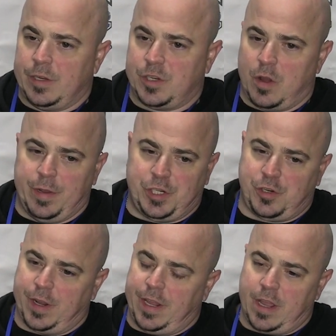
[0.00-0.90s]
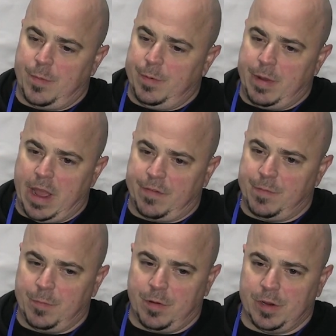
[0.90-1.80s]
It's always tricky coming back
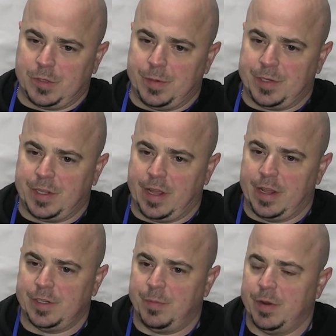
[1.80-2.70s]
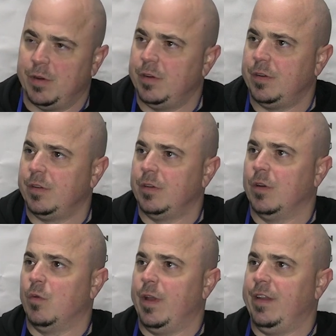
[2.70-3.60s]
from Christmas. The guys have been
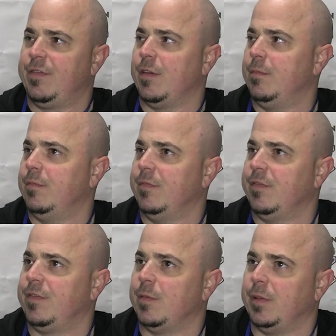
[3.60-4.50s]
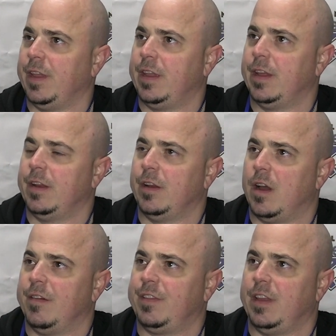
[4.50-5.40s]
away from Lincoln and
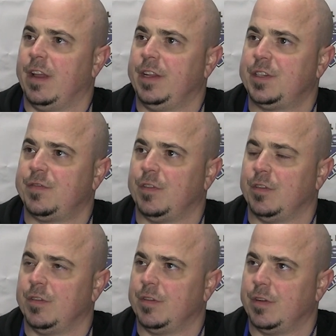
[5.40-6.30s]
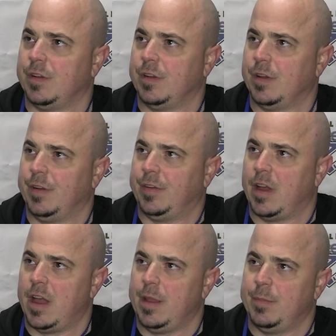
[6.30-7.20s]
off the ice for a
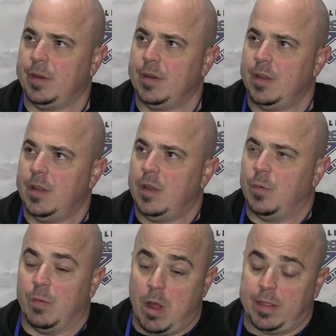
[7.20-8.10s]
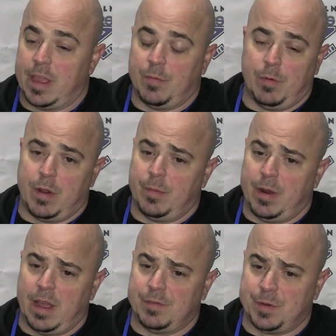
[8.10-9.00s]
time, and we want that. We want them
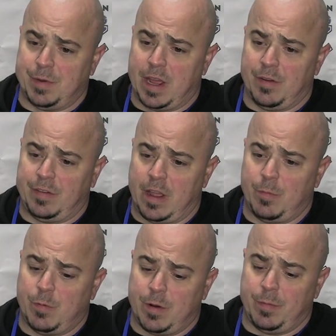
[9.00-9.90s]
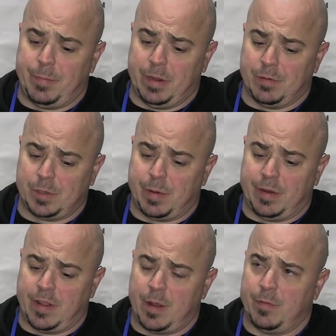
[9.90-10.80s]
to have some downtime. We want them to be able to
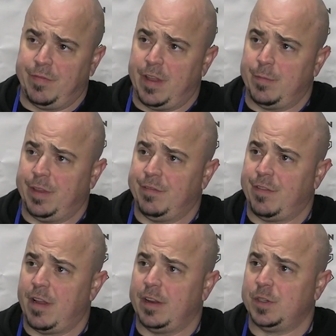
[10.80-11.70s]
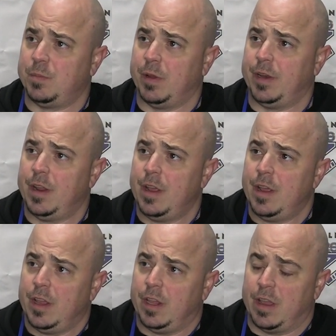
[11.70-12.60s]
spend time with family and friends, but
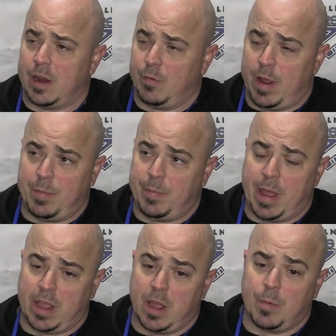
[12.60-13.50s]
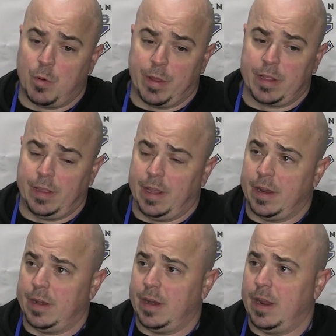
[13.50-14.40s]
you got to ramp it back up quickly.
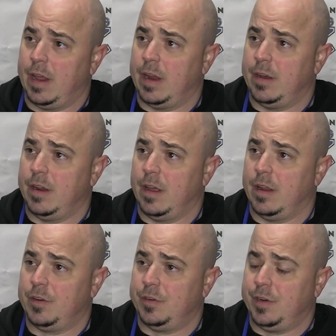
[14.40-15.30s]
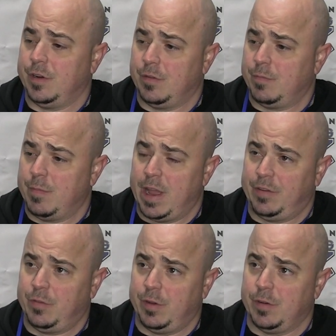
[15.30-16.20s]
And my
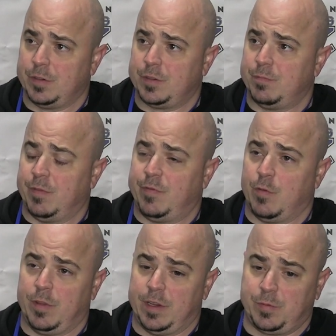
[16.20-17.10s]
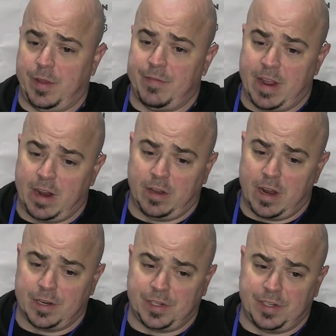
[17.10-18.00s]
2 years before this, we haven't had a
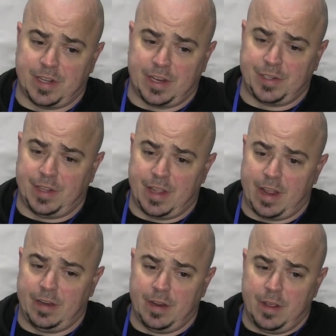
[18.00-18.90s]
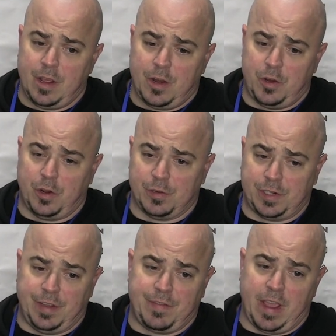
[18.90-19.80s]
lot of success in that New Year's
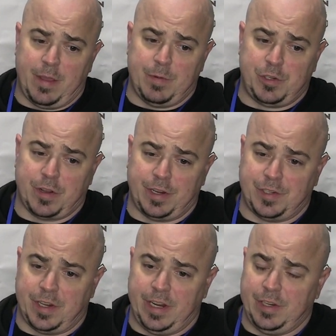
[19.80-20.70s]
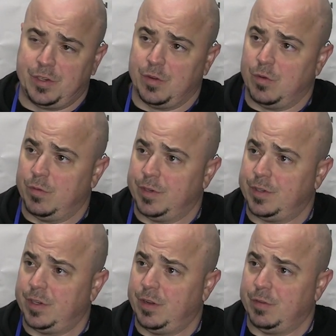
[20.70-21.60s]
Eve game in Tri-City, so
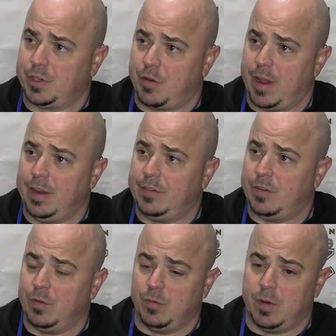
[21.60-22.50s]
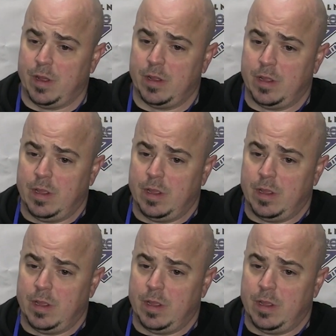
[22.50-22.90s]
it was great to